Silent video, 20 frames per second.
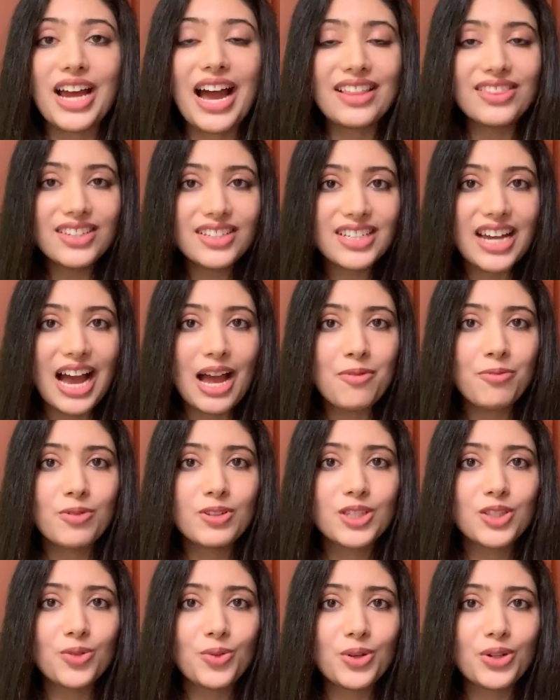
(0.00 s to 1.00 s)
at the time
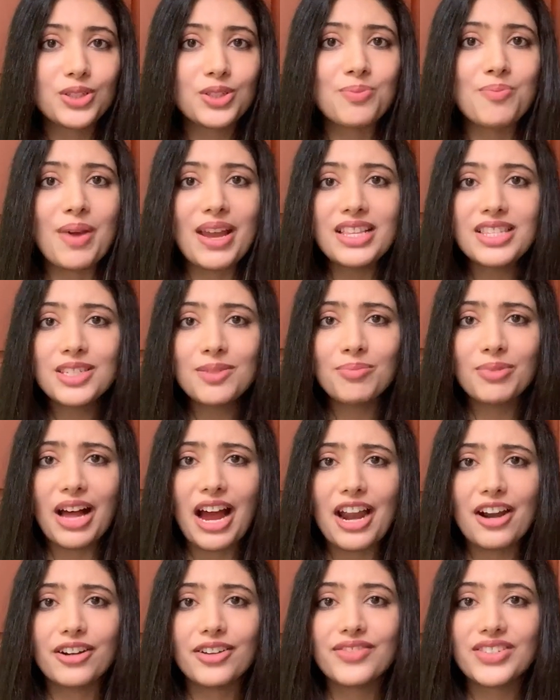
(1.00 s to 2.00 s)
was the world's main
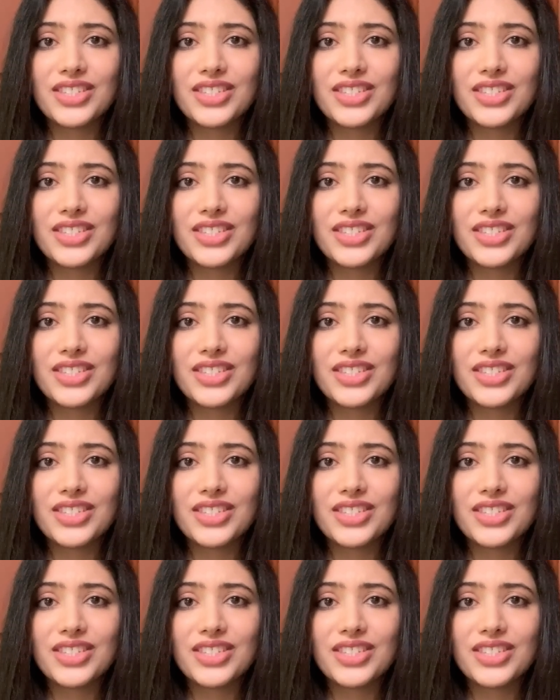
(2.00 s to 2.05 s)
supplier of